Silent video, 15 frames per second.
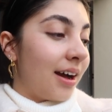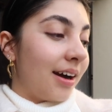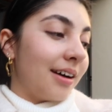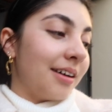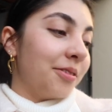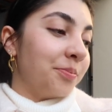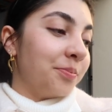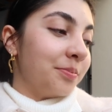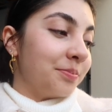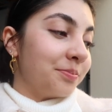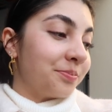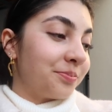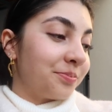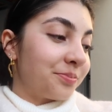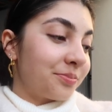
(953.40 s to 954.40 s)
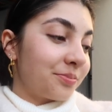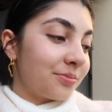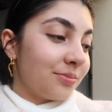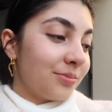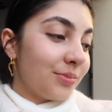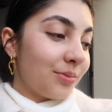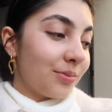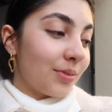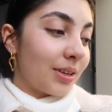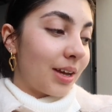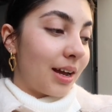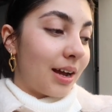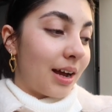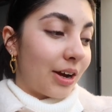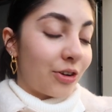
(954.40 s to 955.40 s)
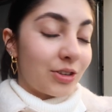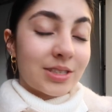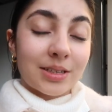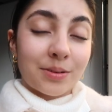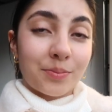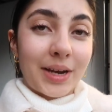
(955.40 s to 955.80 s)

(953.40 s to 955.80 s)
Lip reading: I got some